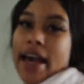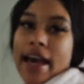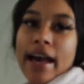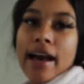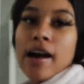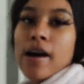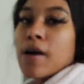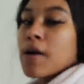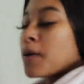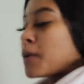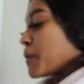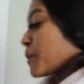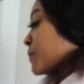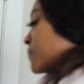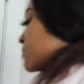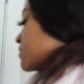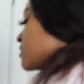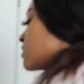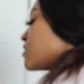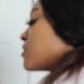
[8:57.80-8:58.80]
Now,
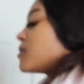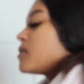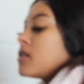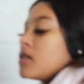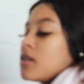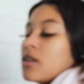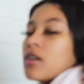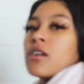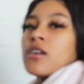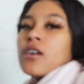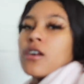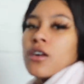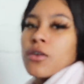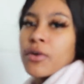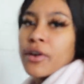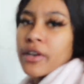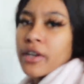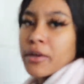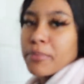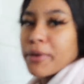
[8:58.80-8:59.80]

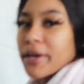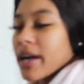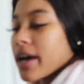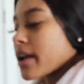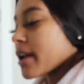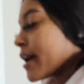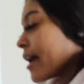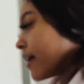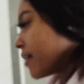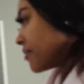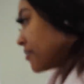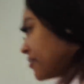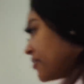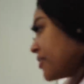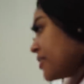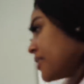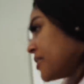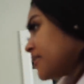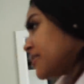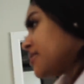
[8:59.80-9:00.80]
we're gonna pick out an
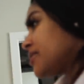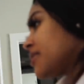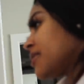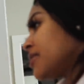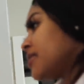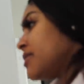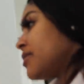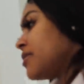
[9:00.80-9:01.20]
outfit.